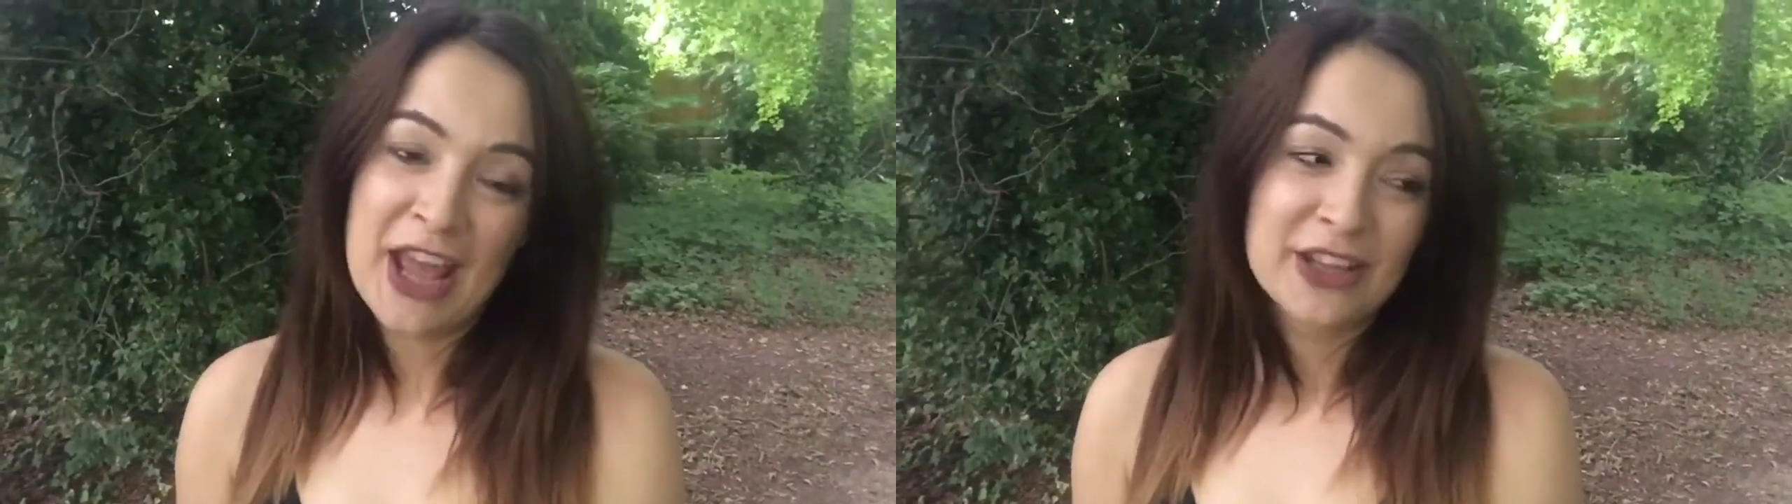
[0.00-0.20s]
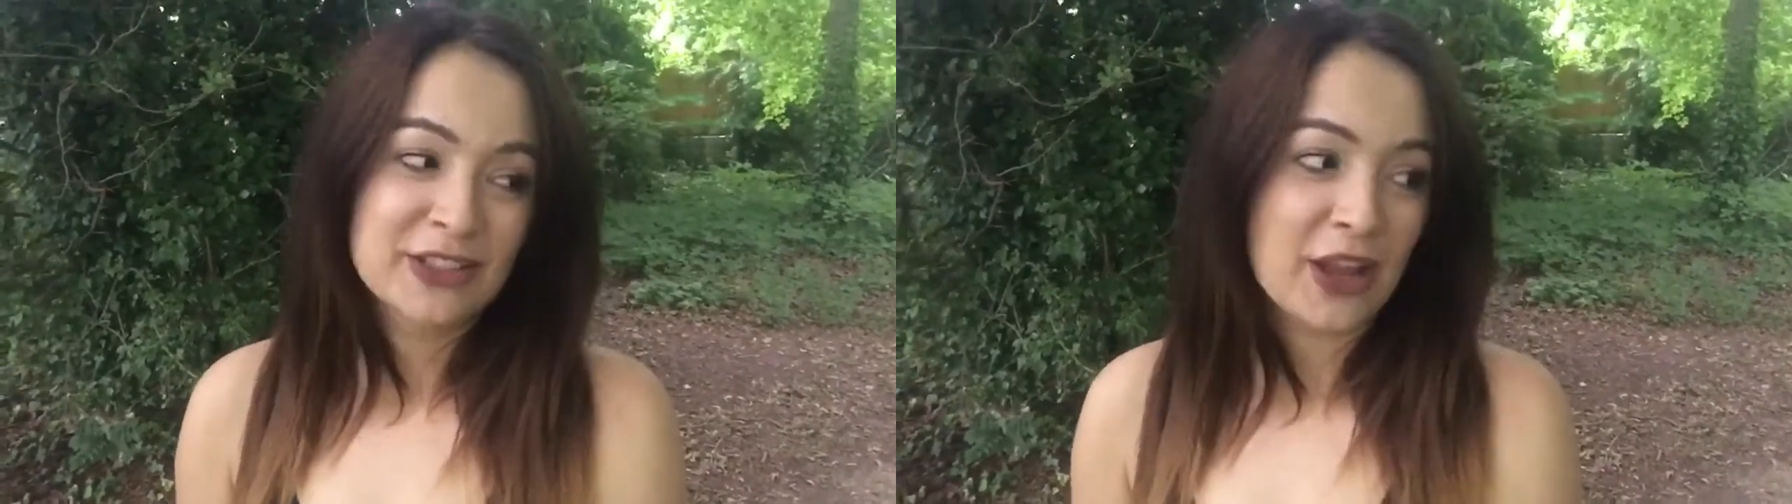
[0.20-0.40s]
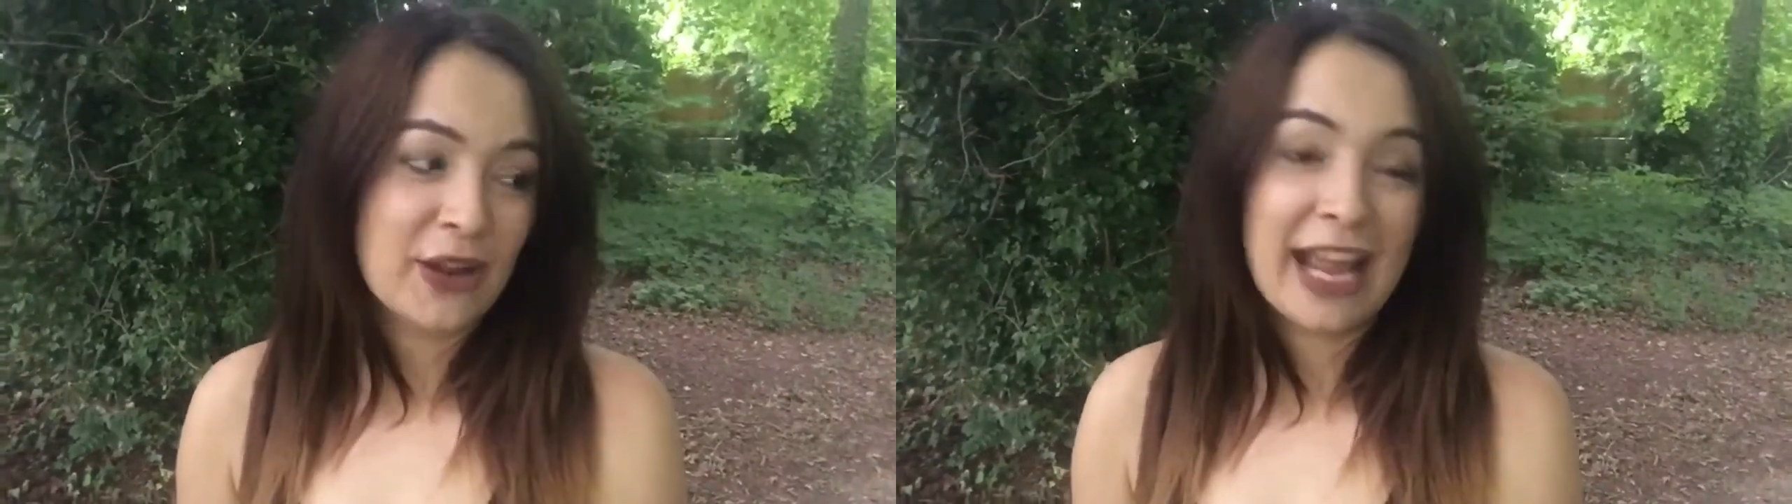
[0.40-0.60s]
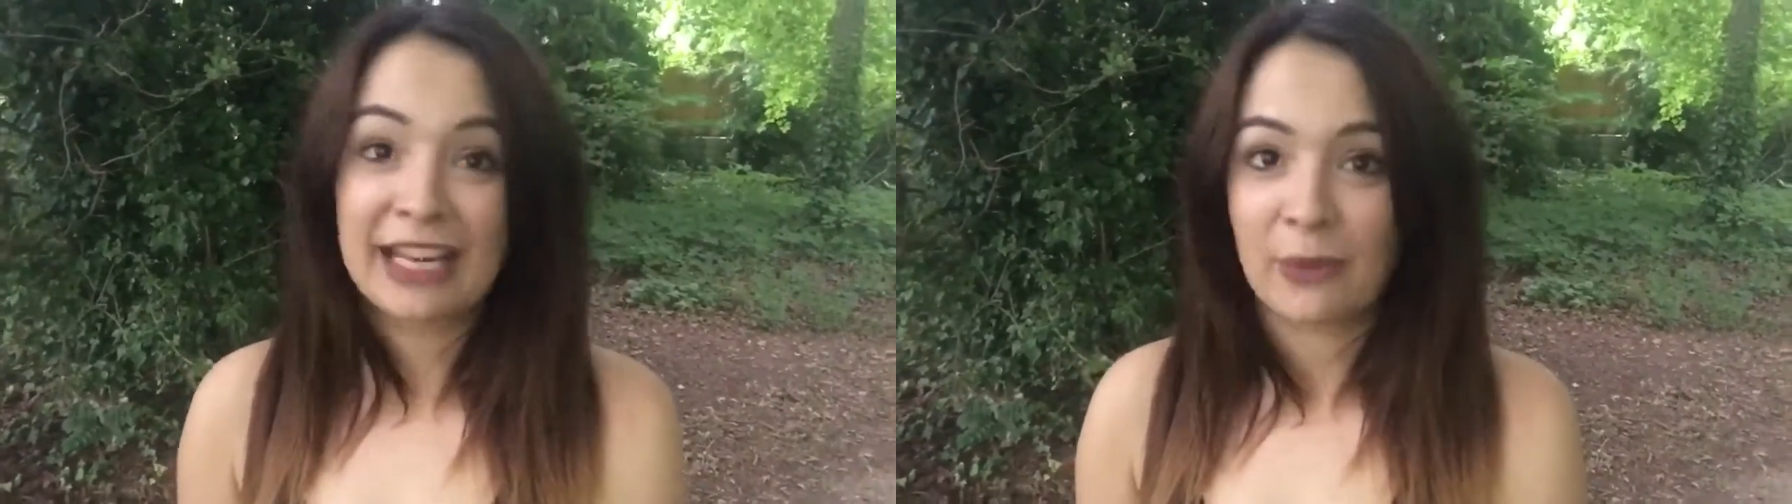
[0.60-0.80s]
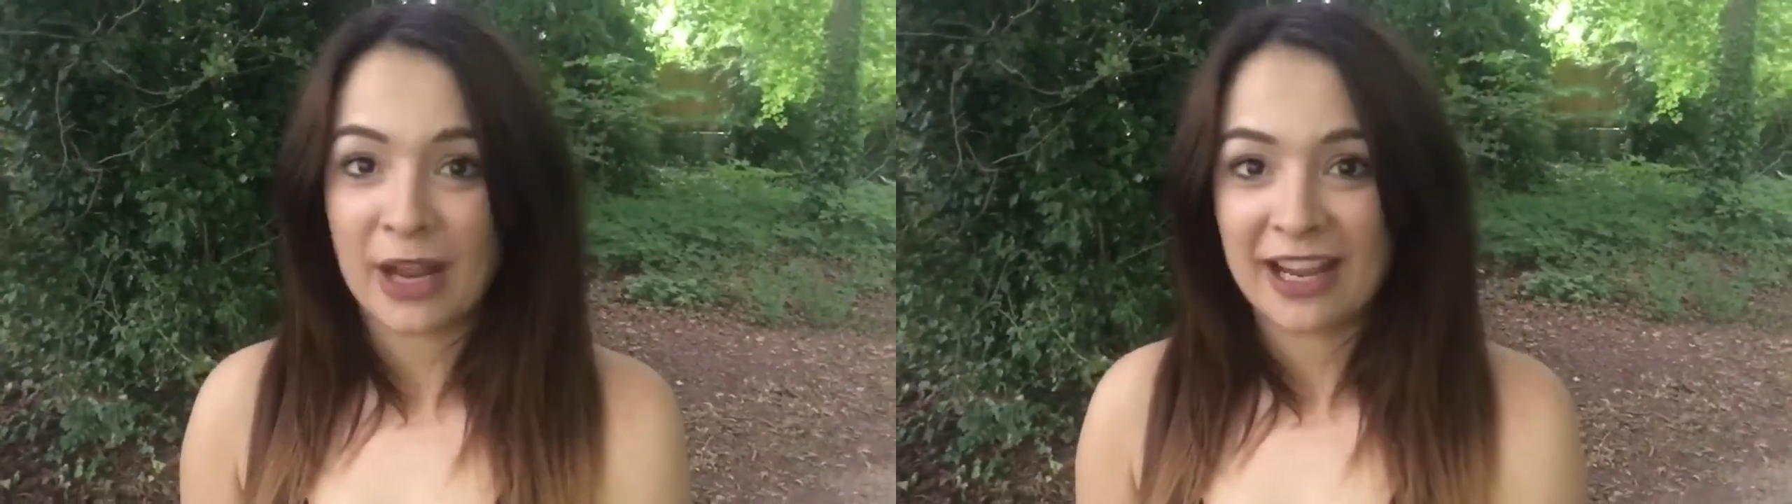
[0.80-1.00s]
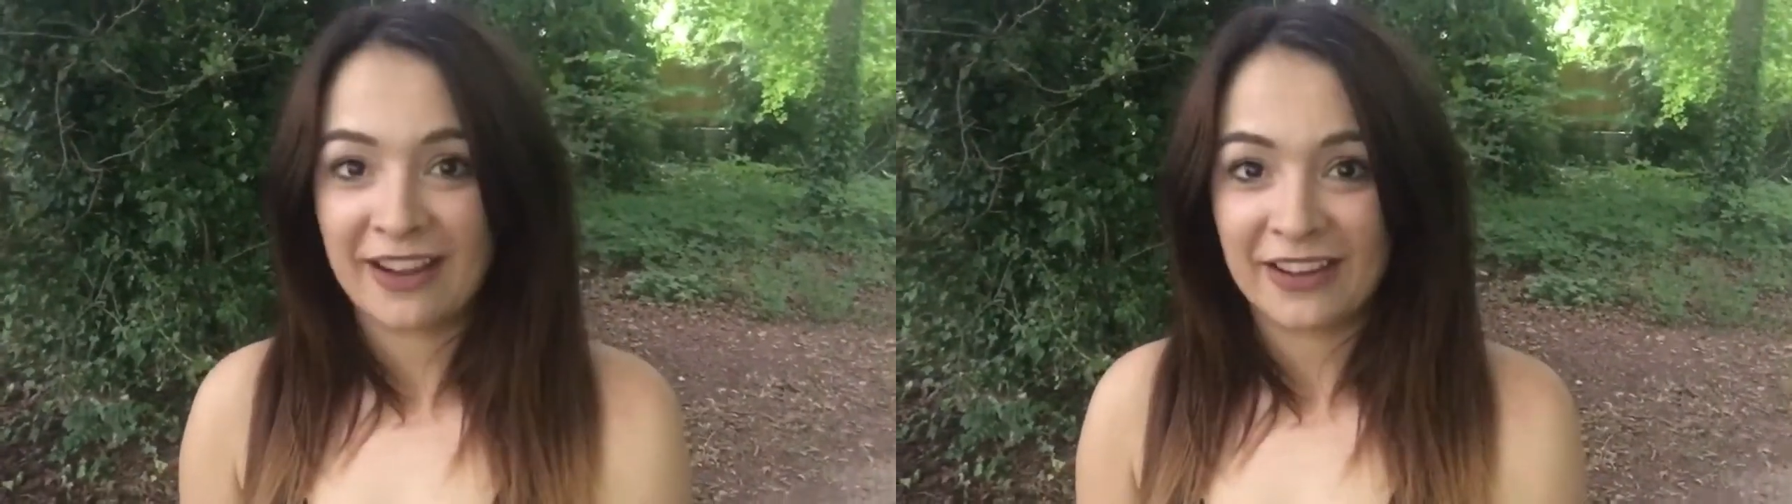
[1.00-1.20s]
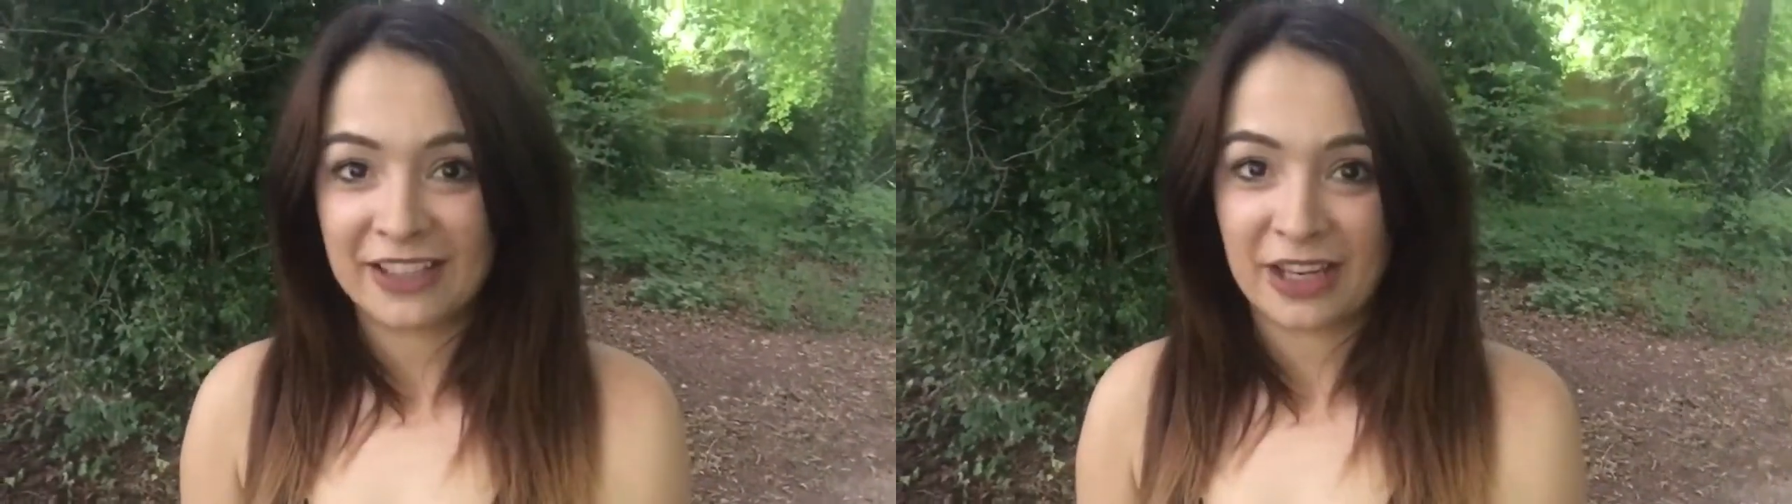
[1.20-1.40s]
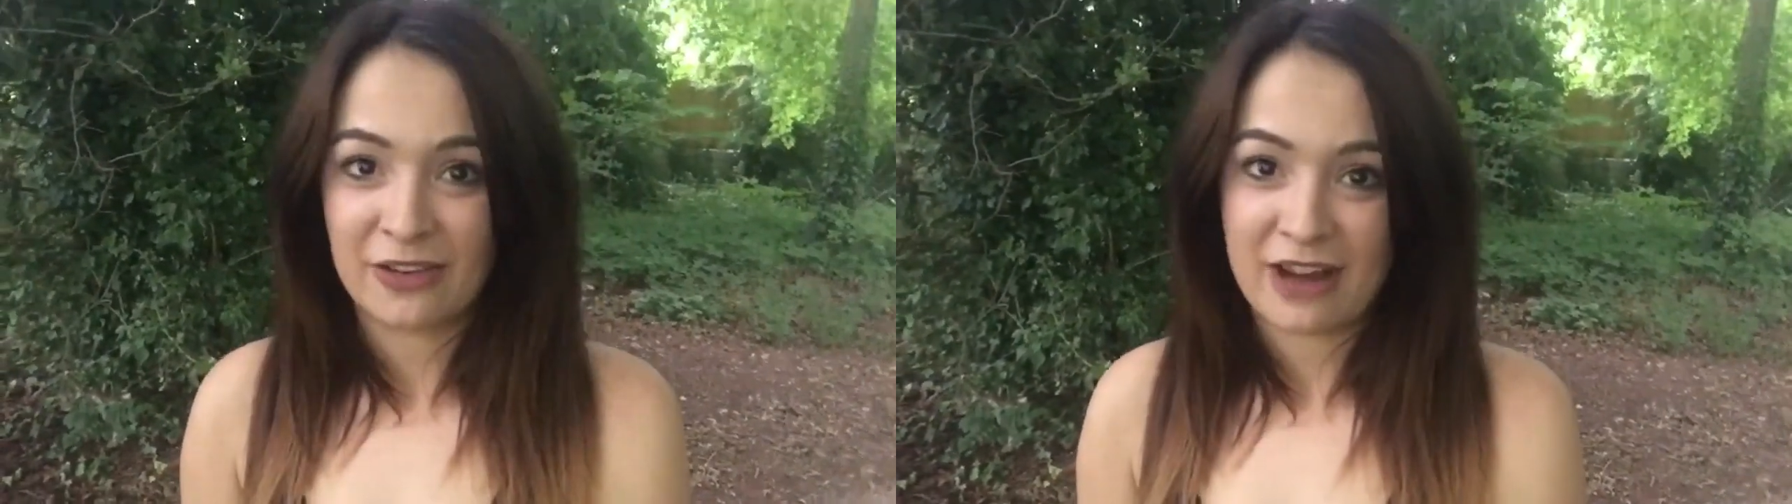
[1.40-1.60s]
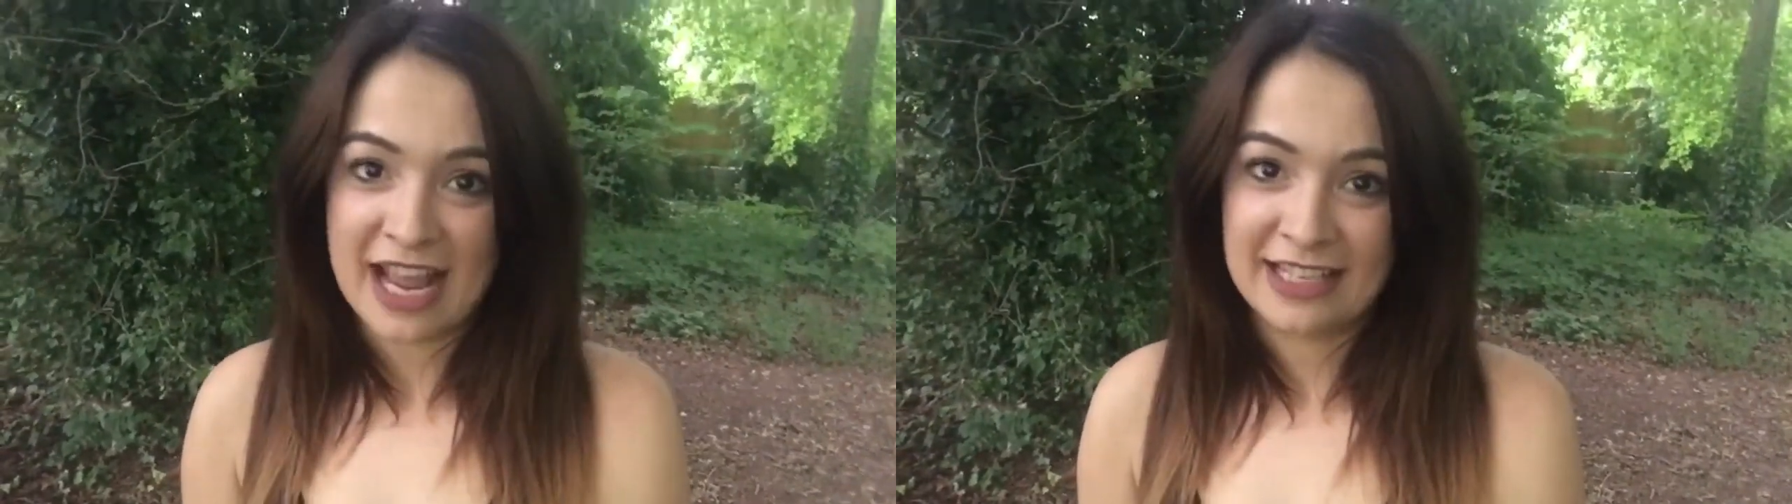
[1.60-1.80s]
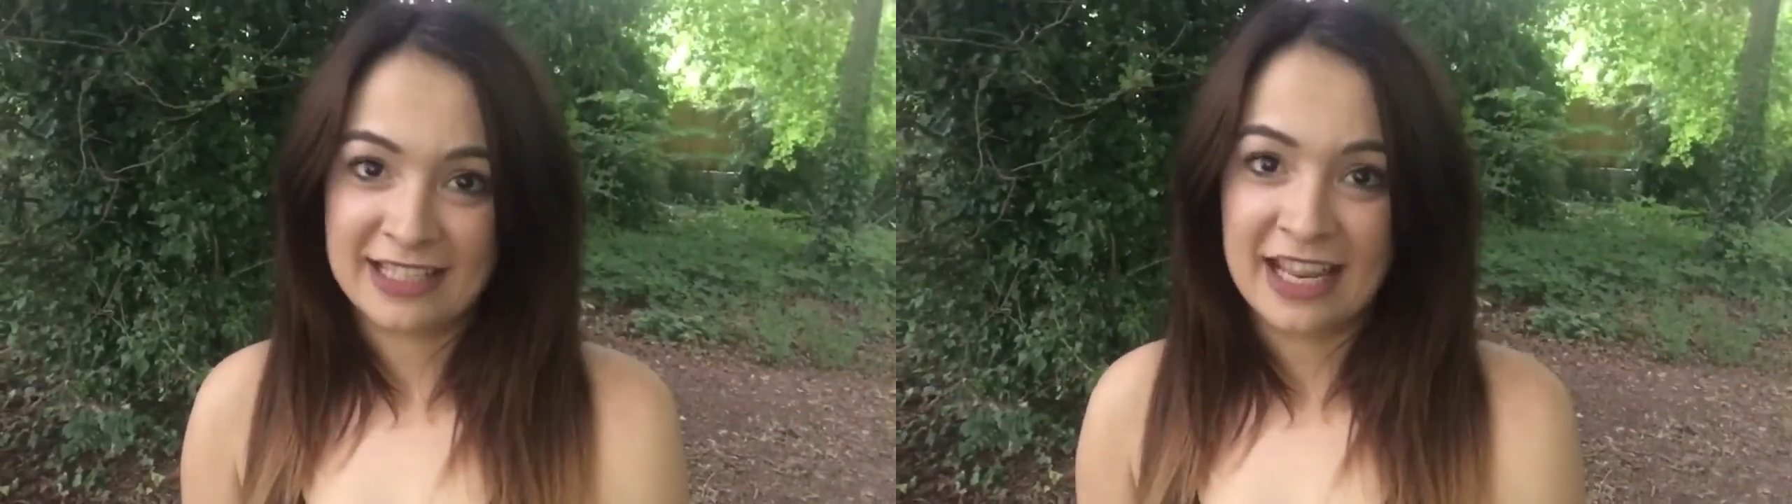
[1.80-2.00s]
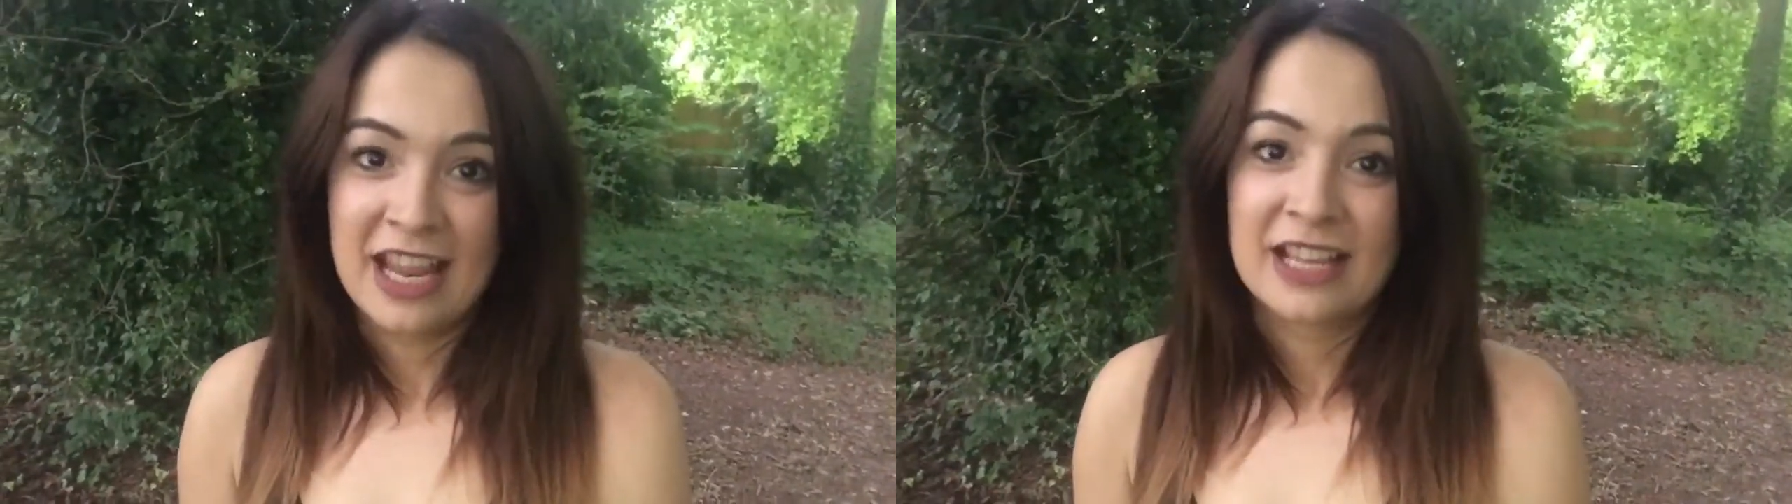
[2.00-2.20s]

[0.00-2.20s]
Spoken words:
So anyway, I digressed.